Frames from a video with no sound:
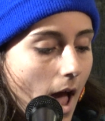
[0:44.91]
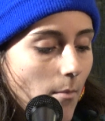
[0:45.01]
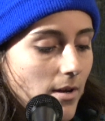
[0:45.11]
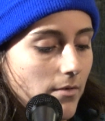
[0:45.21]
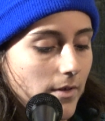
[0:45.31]

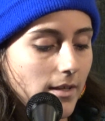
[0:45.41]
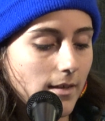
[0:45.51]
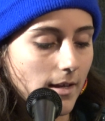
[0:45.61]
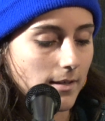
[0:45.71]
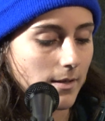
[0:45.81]
I'm gonna read
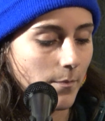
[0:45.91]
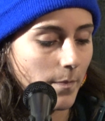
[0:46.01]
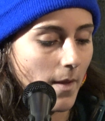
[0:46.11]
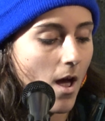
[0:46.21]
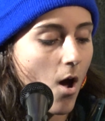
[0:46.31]
this.
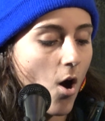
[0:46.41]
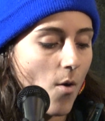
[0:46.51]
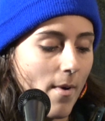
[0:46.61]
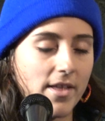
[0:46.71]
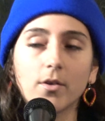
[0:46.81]

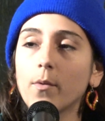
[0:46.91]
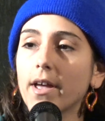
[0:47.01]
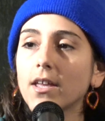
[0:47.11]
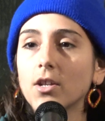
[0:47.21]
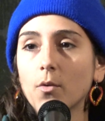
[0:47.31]
Oh, by the
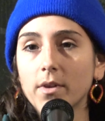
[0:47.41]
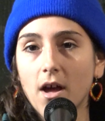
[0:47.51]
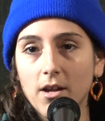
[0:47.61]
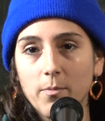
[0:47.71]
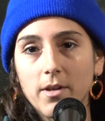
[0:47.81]
way, you know when
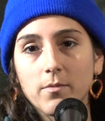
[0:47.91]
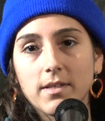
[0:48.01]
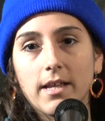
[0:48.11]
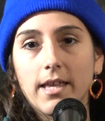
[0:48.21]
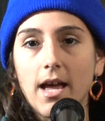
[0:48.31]
Ahmed
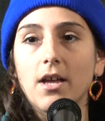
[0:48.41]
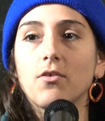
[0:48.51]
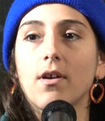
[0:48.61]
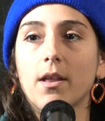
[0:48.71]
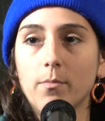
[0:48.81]
was like,
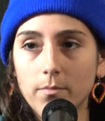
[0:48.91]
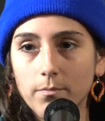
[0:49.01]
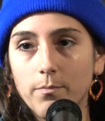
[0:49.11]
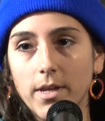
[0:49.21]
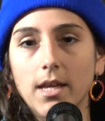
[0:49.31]
yeah, you gotta
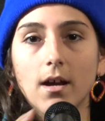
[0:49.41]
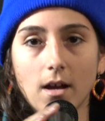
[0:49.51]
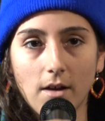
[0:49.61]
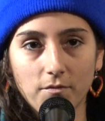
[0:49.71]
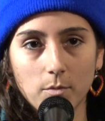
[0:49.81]
be
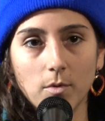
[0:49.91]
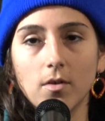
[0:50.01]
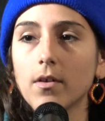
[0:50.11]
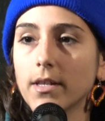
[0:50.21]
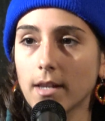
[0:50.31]

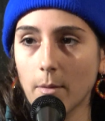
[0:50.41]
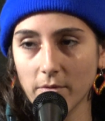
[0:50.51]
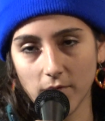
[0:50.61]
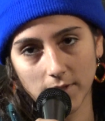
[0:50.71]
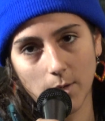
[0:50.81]
uncomfortable and I'm
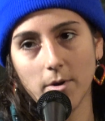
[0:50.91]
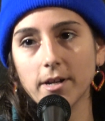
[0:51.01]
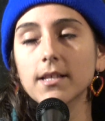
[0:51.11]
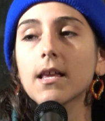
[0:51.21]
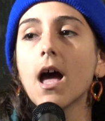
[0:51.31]
a full-time
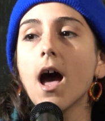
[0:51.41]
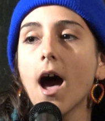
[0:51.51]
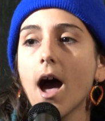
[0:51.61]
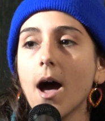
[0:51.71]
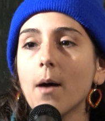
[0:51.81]
artist,
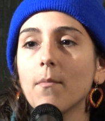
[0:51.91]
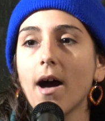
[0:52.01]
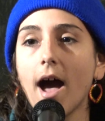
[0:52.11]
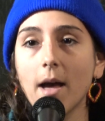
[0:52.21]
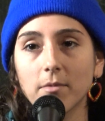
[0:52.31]
um,
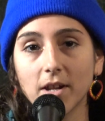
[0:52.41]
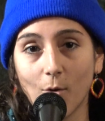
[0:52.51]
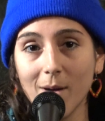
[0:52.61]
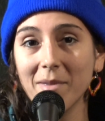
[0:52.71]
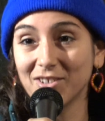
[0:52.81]
I'm
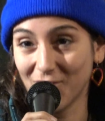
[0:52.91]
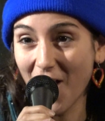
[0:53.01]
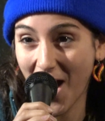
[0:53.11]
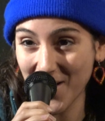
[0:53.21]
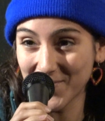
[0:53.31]
gonna quit my
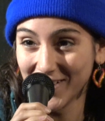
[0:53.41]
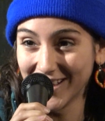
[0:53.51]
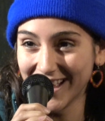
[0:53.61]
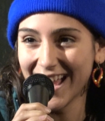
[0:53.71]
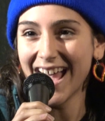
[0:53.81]
job.
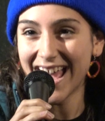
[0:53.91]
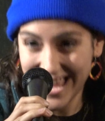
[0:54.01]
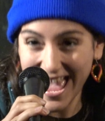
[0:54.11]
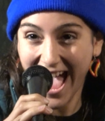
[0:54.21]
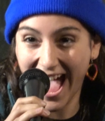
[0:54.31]

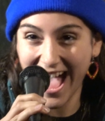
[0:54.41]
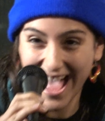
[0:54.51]
yeah!